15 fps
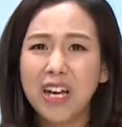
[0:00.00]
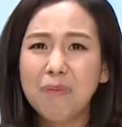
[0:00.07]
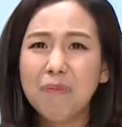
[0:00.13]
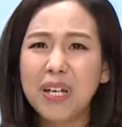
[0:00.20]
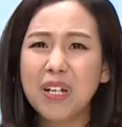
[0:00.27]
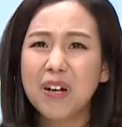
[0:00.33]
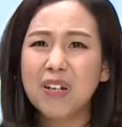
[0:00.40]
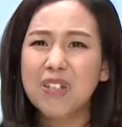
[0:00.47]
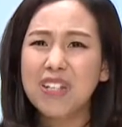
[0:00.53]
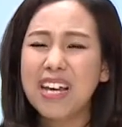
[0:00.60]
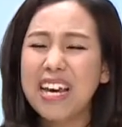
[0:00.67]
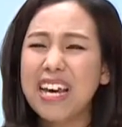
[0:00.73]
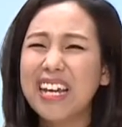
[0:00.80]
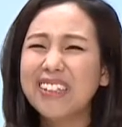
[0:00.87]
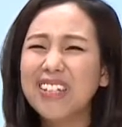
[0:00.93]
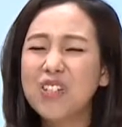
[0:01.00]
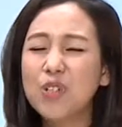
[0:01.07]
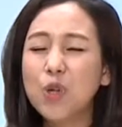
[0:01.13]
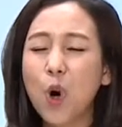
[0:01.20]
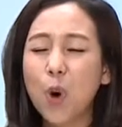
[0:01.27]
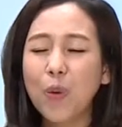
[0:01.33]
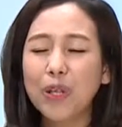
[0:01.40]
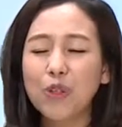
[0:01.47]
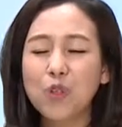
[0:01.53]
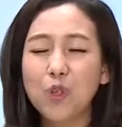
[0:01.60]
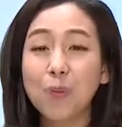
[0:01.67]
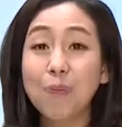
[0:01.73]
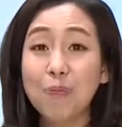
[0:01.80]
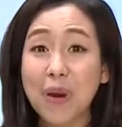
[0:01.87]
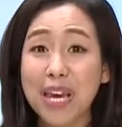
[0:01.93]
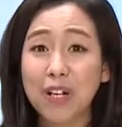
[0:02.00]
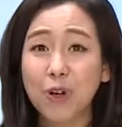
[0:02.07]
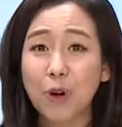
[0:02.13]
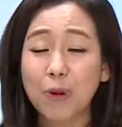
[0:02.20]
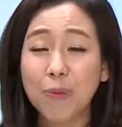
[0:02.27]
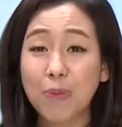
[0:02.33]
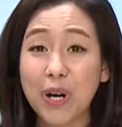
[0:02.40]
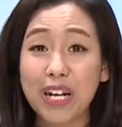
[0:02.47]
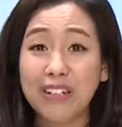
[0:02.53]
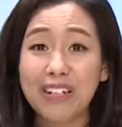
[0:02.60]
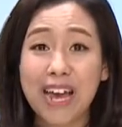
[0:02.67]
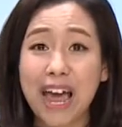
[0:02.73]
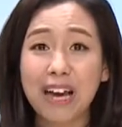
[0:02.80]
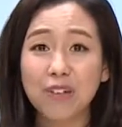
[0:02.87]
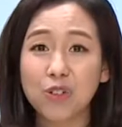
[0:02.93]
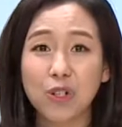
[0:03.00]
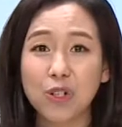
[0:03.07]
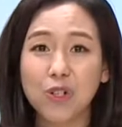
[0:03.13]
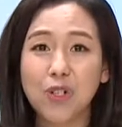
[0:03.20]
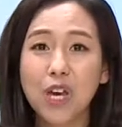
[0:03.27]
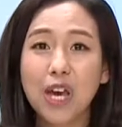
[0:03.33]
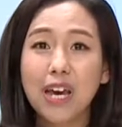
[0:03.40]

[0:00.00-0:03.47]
because it is going to make or break the actors.